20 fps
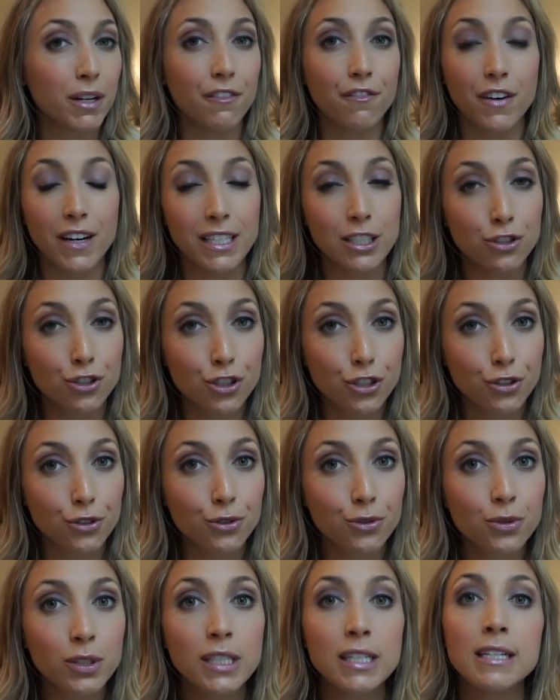but if I
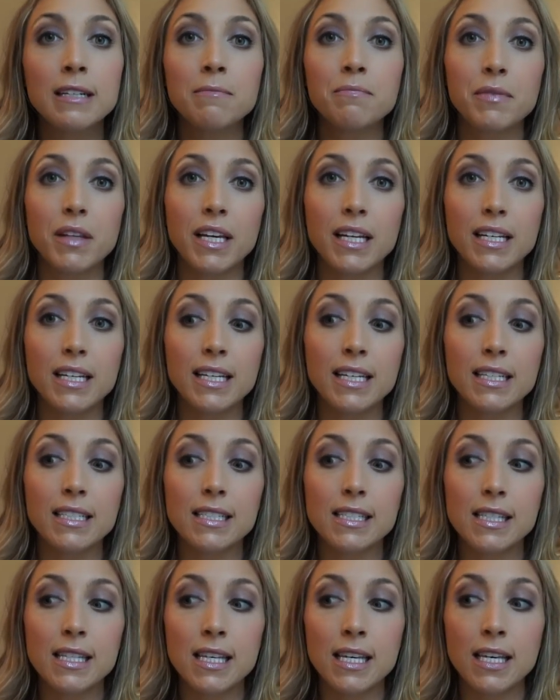do, it
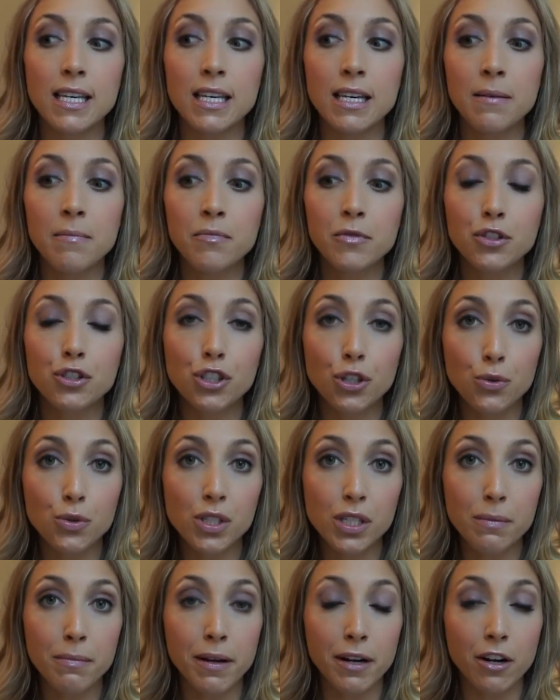is the
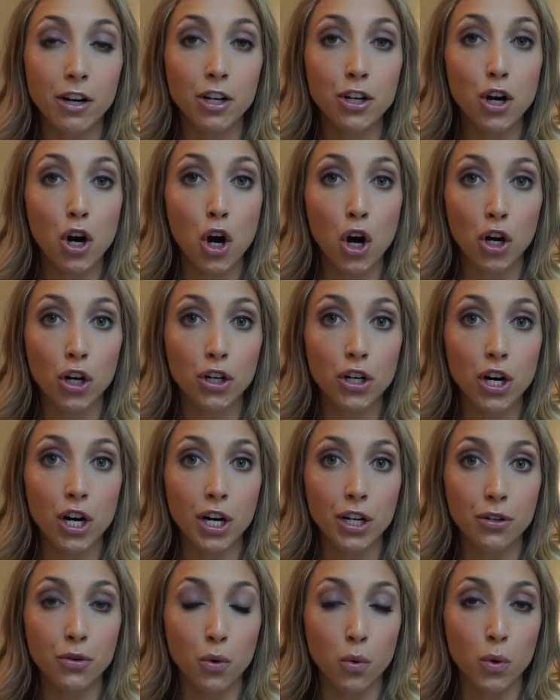Josie, Maran
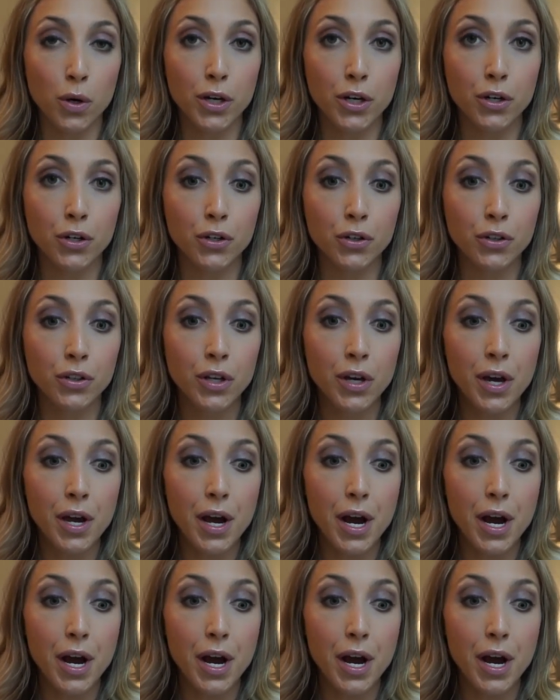Argon Oil,